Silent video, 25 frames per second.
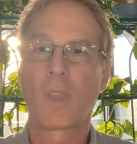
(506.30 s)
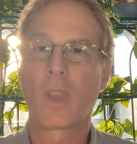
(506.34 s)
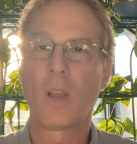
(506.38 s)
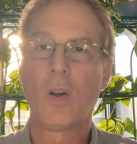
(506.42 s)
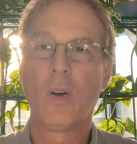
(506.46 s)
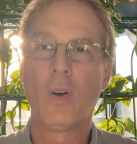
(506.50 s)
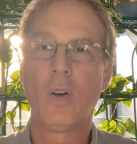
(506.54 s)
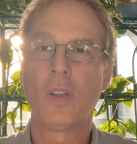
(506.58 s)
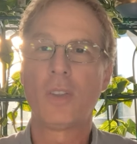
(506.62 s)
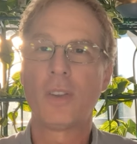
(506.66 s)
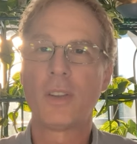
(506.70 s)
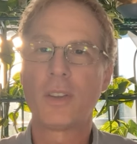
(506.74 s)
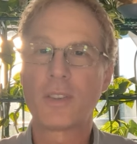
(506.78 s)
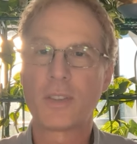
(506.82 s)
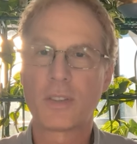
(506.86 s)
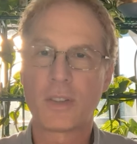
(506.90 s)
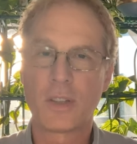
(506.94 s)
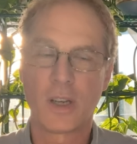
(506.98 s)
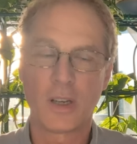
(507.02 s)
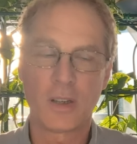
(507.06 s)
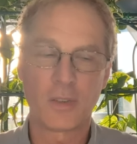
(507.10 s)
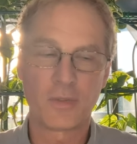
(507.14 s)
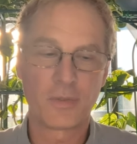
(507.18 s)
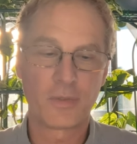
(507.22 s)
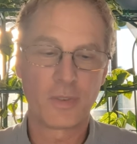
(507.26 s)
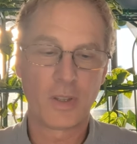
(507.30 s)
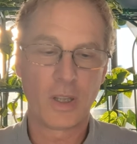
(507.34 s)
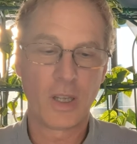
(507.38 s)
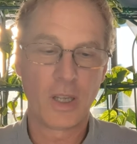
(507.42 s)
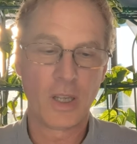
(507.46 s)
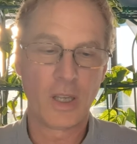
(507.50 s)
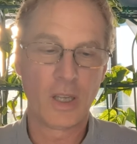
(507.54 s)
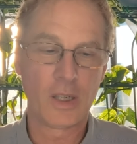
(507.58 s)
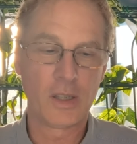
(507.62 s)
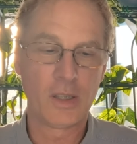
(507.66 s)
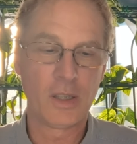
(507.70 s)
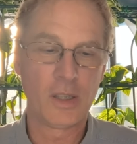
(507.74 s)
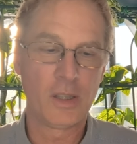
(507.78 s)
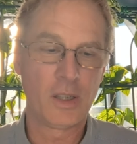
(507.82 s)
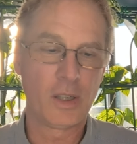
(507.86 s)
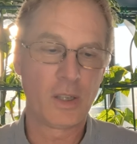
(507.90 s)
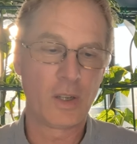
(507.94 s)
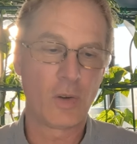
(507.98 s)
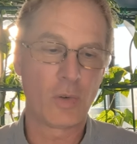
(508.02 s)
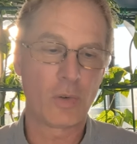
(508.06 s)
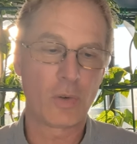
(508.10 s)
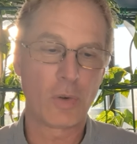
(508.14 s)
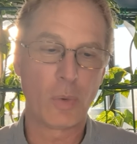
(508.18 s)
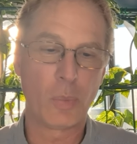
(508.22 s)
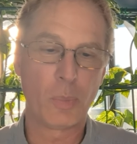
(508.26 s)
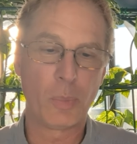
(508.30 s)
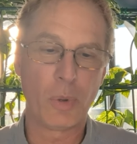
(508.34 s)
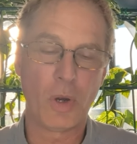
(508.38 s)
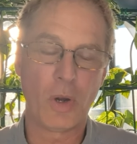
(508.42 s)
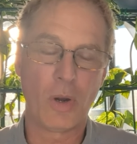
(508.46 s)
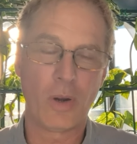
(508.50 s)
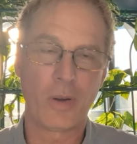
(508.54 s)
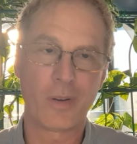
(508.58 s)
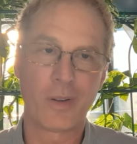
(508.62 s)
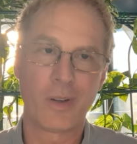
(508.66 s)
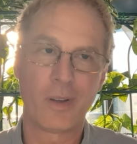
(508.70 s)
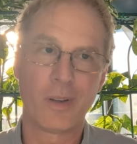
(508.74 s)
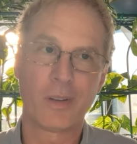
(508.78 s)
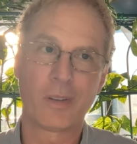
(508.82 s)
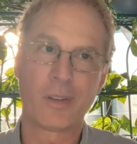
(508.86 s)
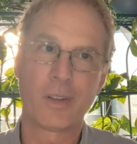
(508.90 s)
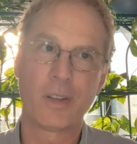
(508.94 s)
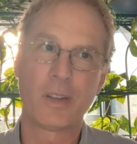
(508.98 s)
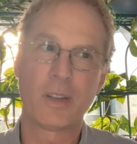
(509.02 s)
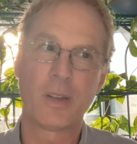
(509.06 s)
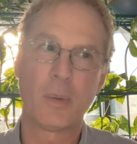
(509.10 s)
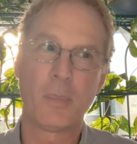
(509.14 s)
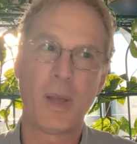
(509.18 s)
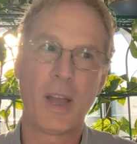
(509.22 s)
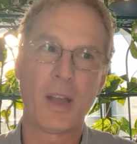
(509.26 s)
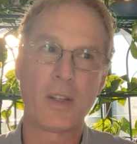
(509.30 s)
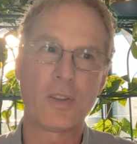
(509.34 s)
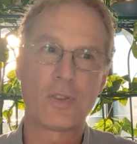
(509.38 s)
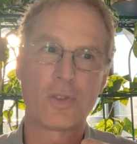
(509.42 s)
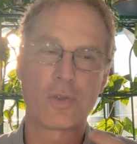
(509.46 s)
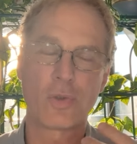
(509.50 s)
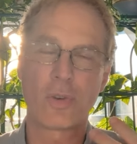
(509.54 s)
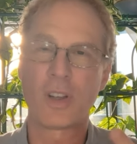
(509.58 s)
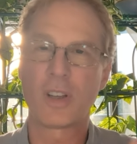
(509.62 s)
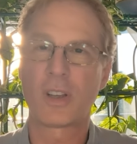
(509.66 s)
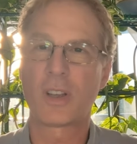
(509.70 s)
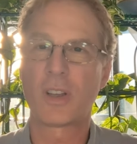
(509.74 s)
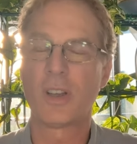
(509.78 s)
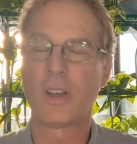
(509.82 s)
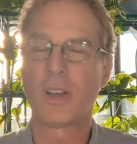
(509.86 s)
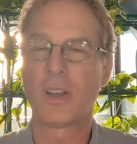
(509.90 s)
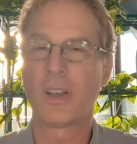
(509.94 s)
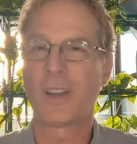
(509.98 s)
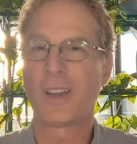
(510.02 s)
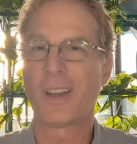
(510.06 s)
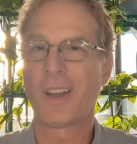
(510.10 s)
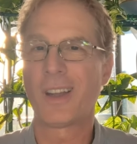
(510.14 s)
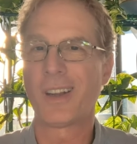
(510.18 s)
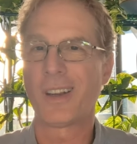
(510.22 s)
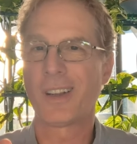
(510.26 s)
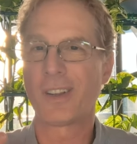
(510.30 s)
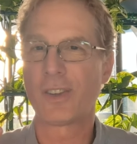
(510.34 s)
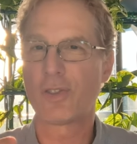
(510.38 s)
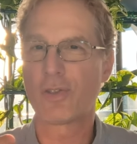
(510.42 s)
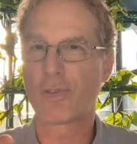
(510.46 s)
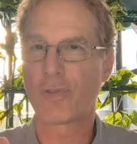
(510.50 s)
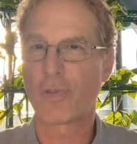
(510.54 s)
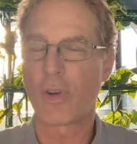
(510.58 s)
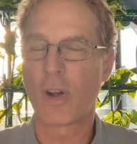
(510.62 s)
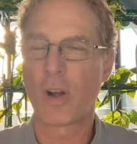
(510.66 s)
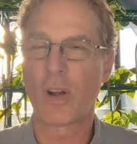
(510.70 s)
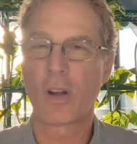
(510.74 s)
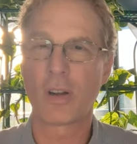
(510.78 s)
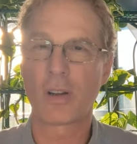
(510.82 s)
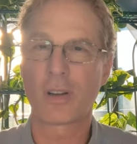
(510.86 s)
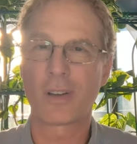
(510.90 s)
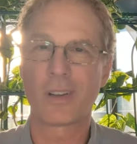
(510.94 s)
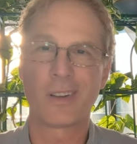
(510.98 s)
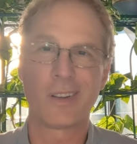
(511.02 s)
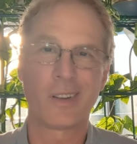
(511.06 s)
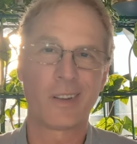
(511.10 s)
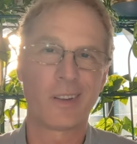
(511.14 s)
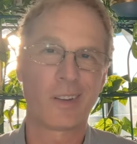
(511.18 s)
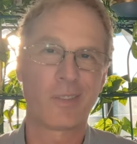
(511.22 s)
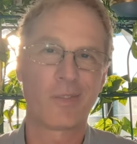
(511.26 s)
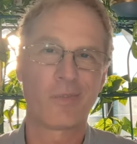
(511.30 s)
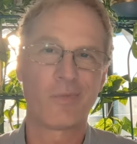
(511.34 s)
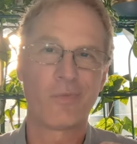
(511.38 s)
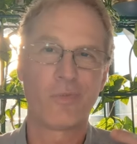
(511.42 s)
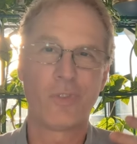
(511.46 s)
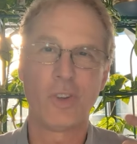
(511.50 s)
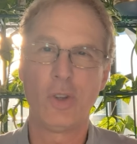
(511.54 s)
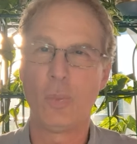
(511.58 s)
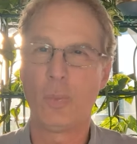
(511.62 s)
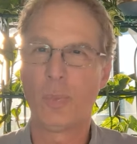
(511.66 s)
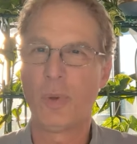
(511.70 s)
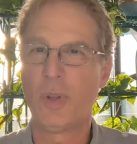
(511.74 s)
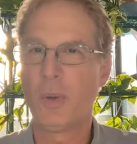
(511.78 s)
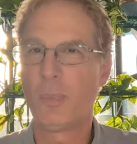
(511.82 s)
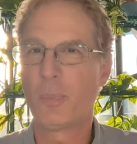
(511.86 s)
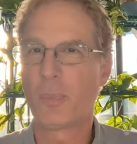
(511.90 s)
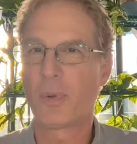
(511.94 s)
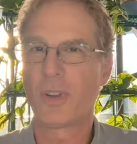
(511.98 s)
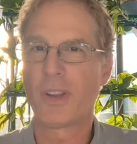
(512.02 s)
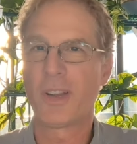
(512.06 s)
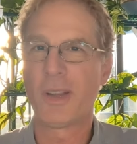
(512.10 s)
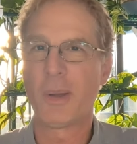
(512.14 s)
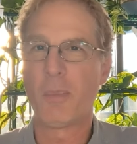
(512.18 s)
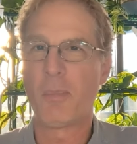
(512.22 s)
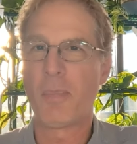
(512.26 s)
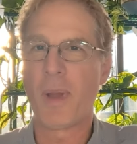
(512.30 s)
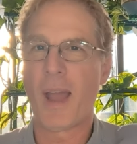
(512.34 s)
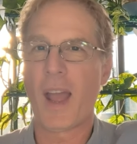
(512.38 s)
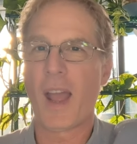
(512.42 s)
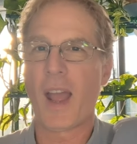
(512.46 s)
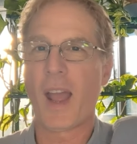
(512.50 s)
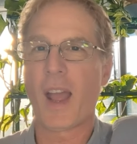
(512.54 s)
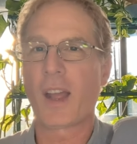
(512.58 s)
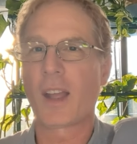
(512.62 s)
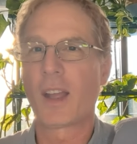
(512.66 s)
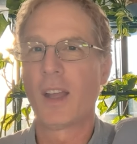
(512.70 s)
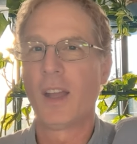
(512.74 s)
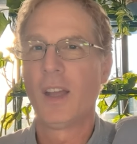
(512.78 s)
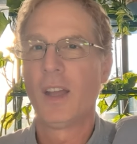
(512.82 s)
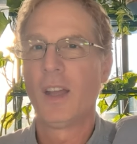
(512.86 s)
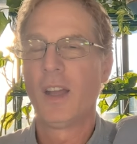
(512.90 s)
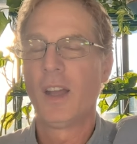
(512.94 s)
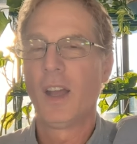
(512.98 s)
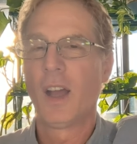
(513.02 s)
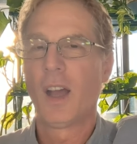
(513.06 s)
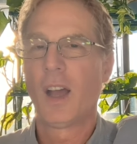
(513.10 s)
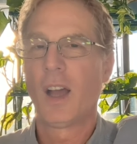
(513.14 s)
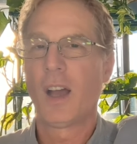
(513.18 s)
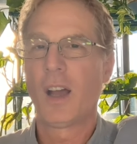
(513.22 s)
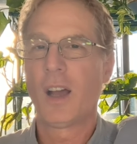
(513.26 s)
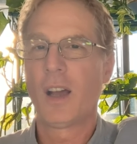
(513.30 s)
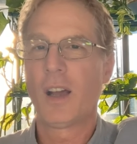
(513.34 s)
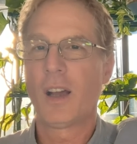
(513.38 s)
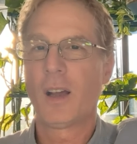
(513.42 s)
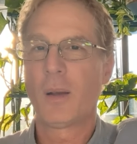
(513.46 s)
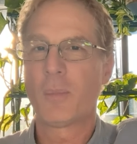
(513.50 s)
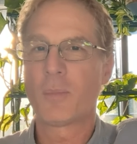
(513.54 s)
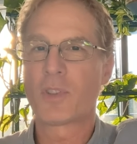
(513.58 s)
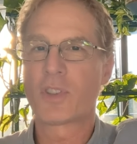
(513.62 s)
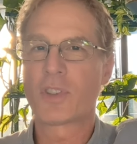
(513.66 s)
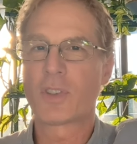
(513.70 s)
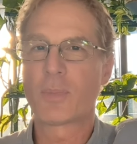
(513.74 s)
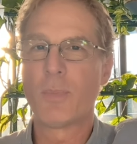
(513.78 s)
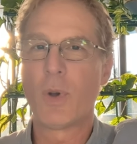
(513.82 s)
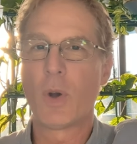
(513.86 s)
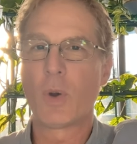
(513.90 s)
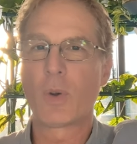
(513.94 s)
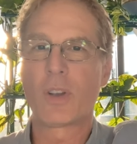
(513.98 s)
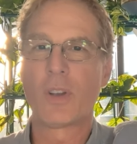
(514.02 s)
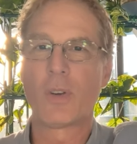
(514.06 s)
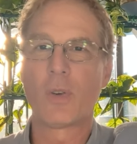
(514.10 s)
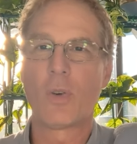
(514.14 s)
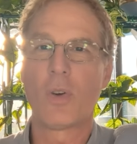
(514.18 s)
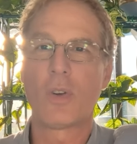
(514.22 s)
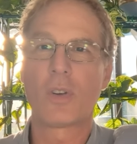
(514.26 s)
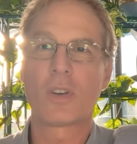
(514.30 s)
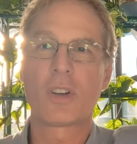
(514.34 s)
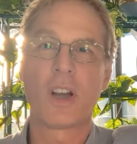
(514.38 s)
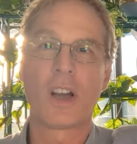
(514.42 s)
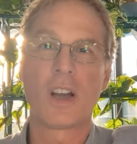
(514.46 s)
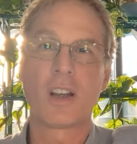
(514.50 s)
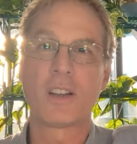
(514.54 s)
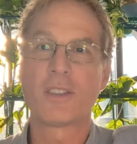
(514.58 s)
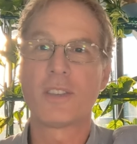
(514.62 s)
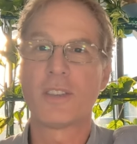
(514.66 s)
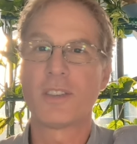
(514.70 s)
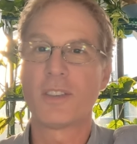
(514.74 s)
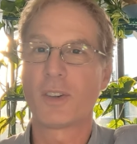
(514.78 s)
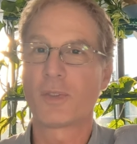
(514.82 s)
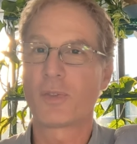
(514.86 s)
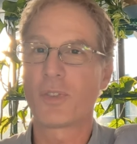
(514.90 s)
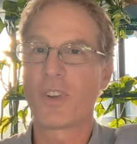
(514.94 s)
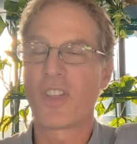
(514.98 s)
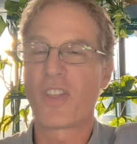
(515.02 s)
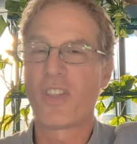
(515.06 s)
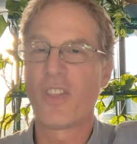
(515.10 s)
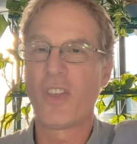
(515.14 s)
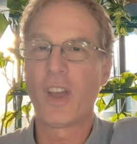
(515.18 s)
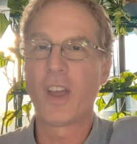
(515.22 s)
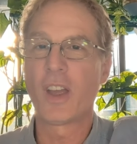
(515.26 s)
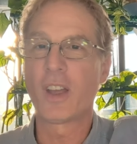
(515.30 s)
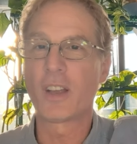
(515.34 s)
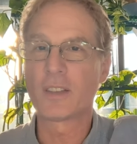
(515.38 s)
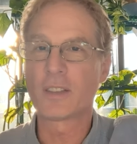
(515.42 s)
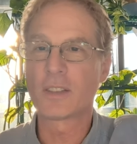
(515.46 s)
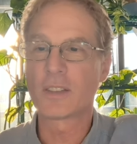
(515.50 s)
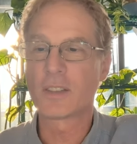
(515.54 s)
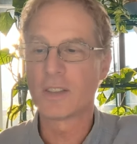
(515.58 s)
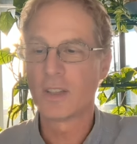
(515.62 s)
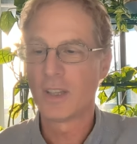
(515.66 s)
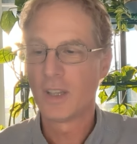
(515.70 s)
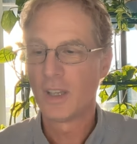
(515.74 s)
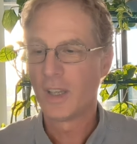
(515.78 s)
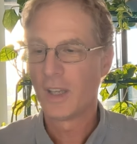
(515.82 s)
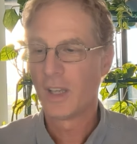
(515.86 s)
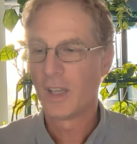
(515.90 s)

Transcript: all this stuff. And then they go to a party and it's just about drinking and getting drunk. And there's a few people in the back um, smoking all kinds of different things